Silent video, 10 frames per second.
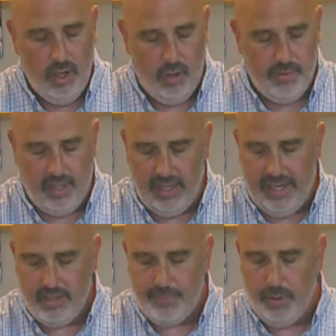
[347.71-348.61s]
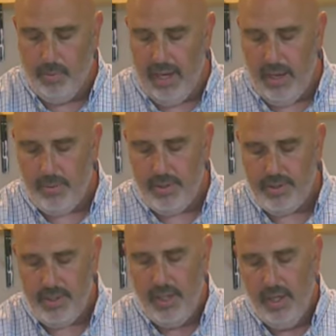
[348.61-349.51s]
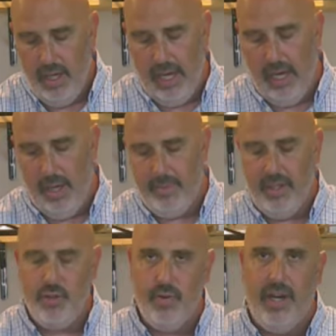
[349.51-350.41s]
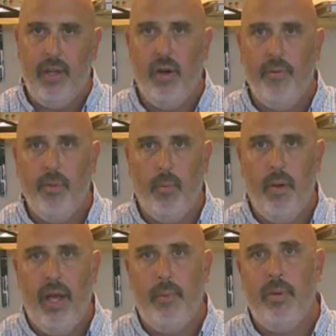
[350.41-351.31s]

over the last few hours, and then draining off the whey.